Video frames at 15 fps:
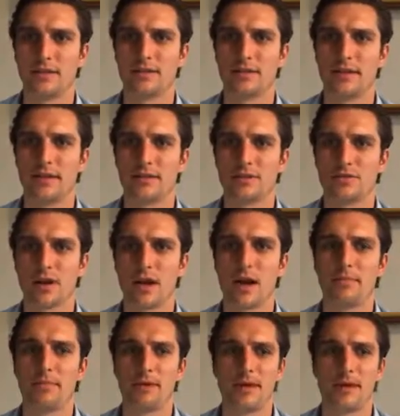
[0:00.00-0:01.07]
It's
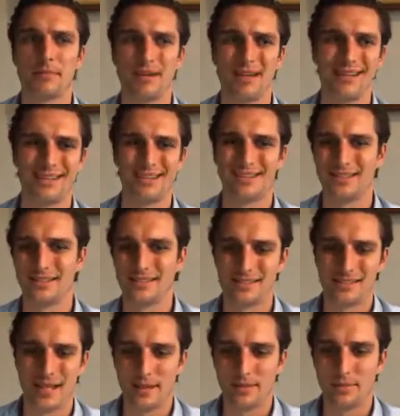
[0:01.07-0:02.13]
dropping, BTC is
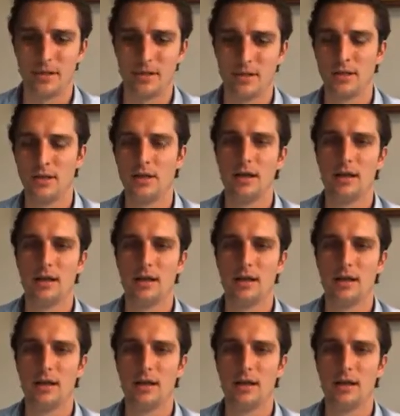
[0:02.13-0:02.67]
stable.